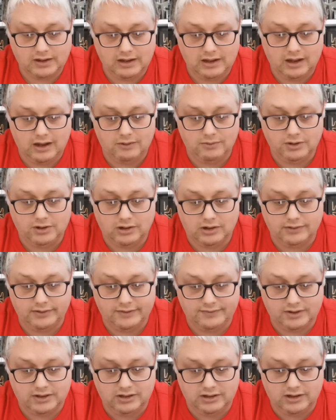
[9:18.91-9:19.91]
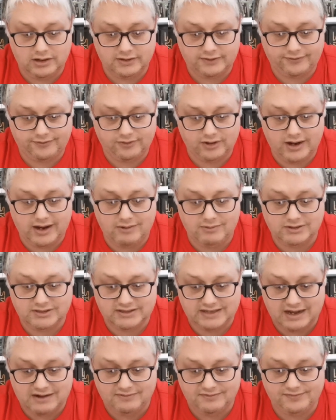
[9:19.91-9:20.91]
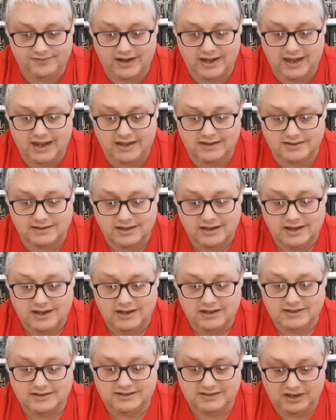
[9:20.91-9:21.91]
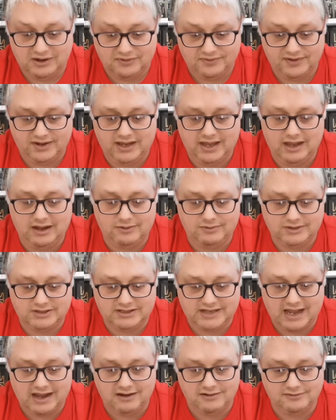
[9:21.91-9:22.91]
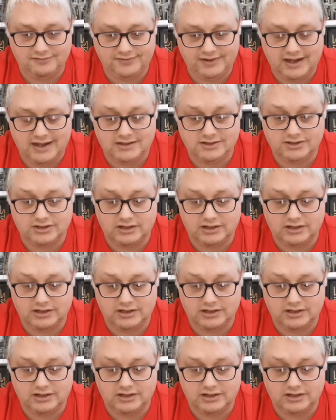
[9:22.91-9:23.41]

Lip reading: We've got another Class 3 with sound fitted. Silver King with sound fitted.